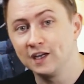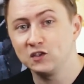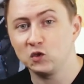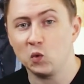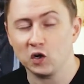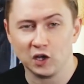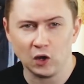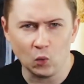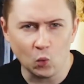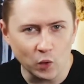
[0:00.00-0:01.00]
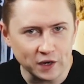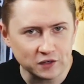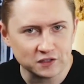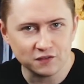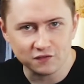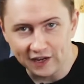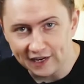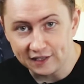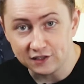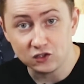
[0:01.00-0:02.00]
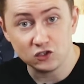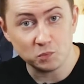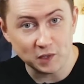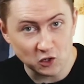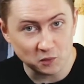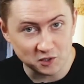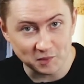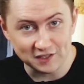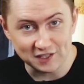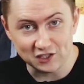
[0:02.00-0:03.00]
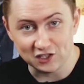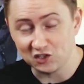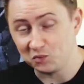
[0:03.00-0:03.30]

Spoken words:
to work out where to find speed optimizations.